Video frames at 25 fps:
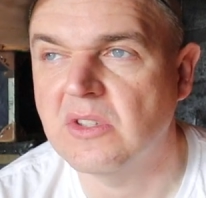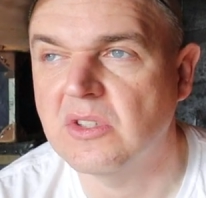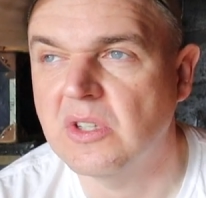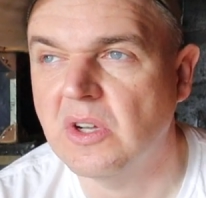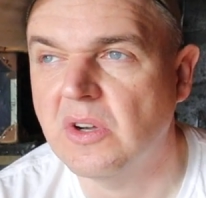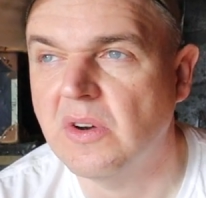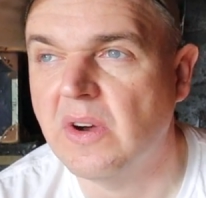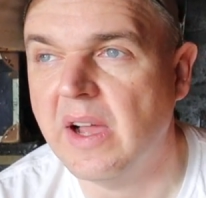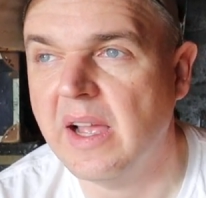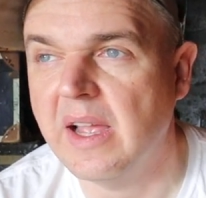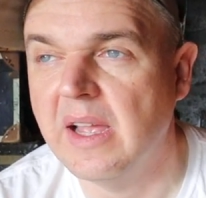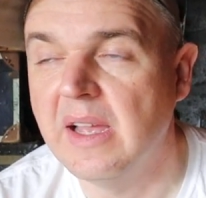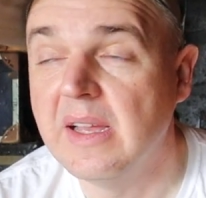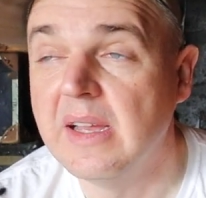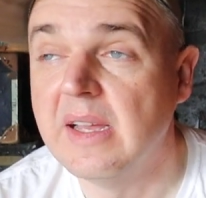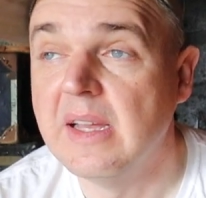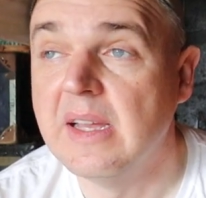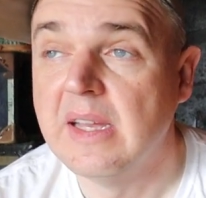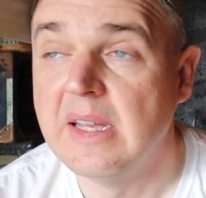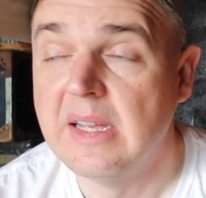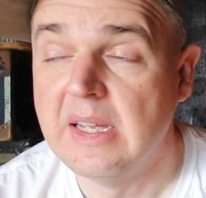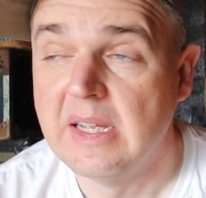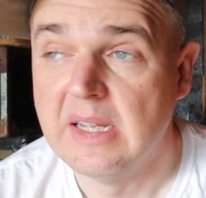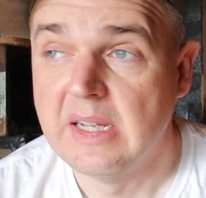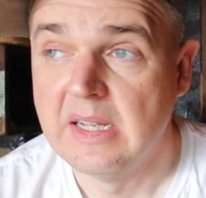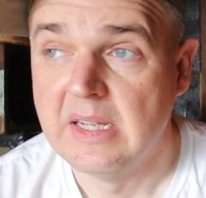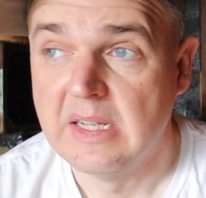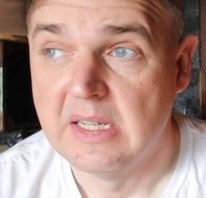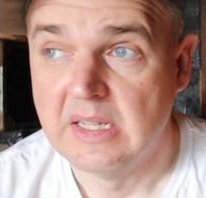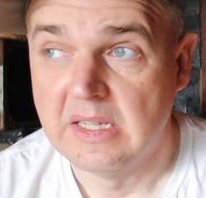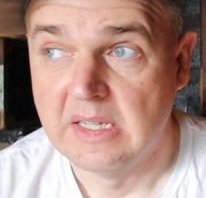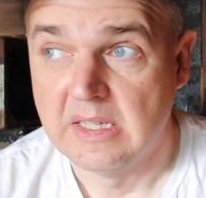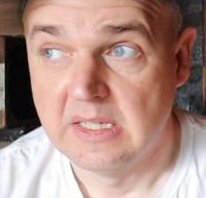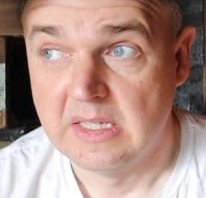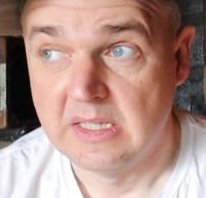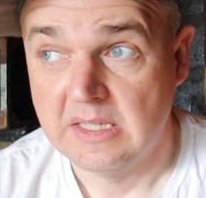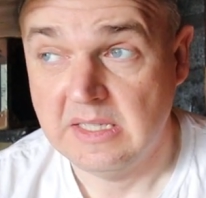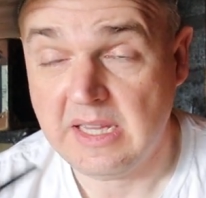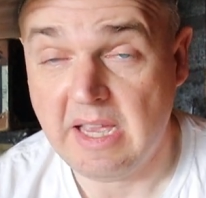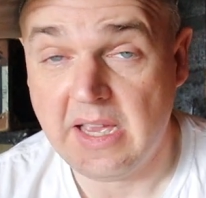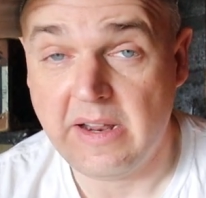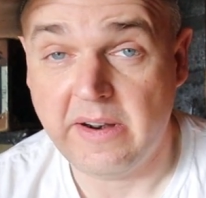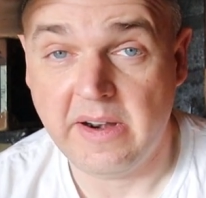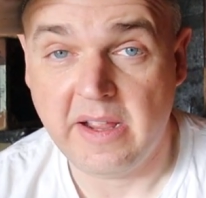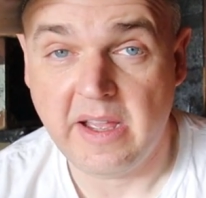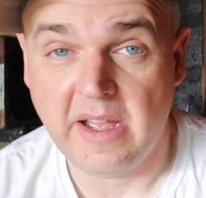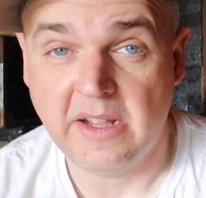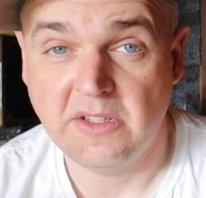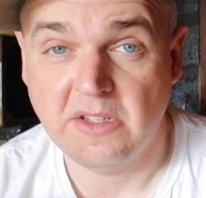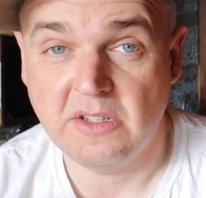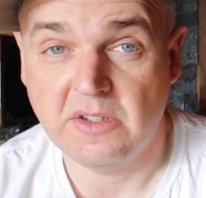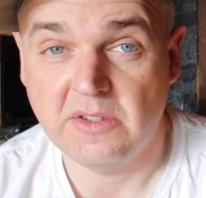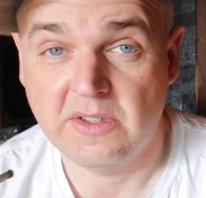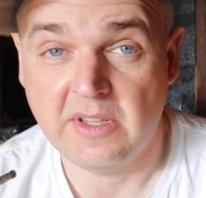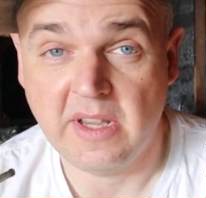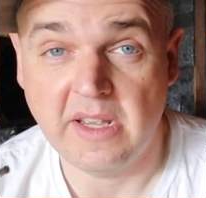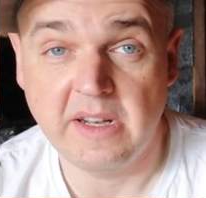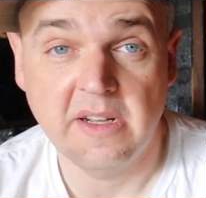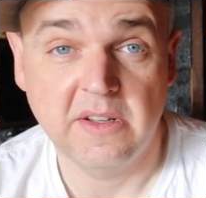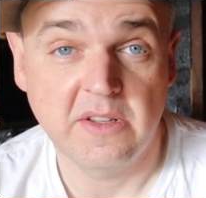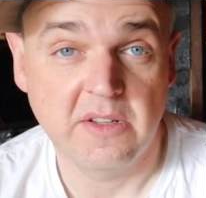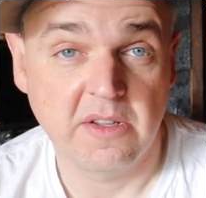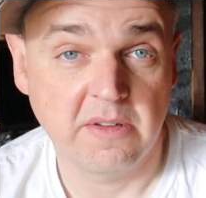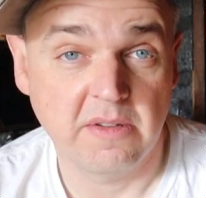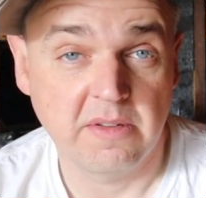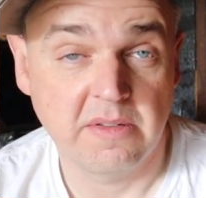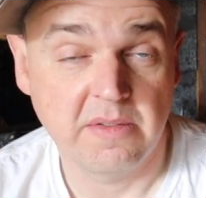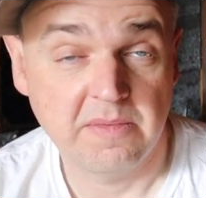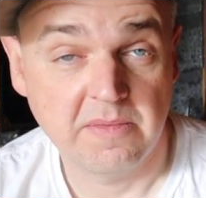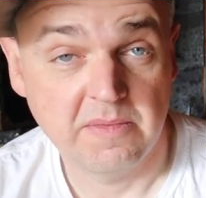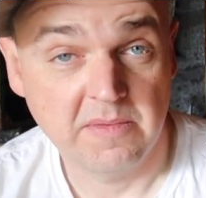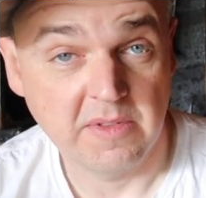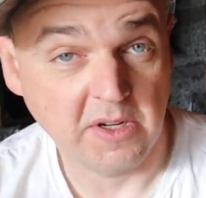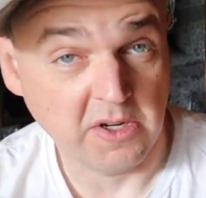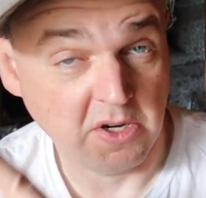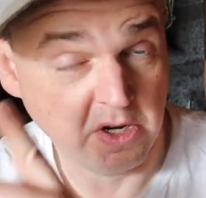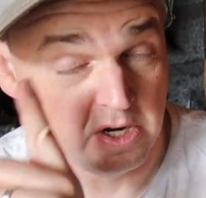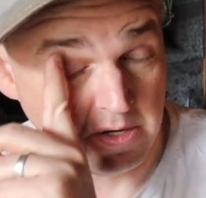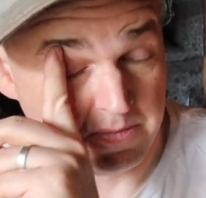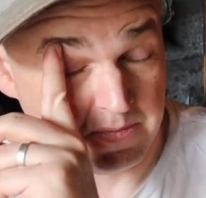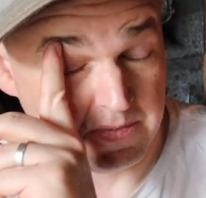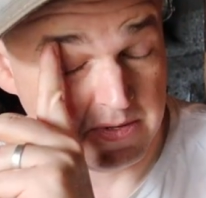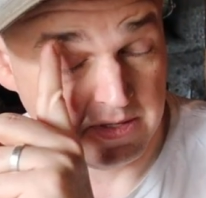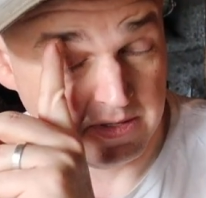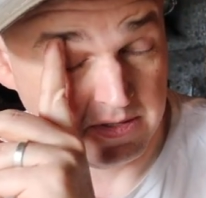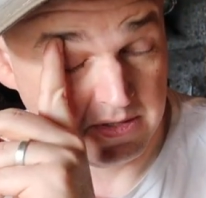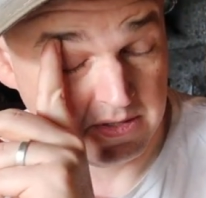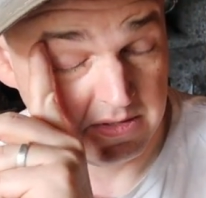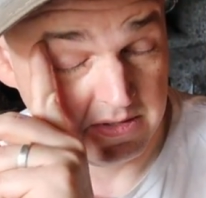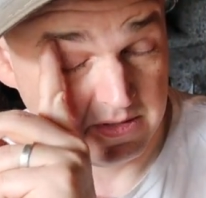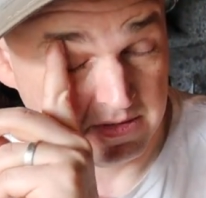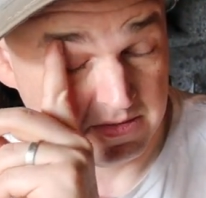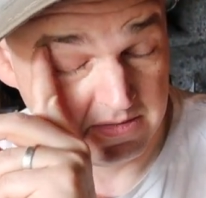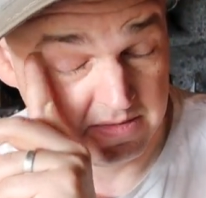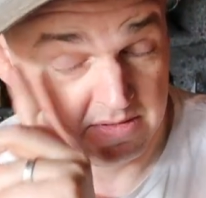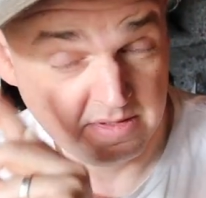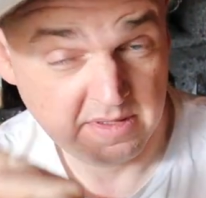So I Saturday I just sent it to the Kirkmans,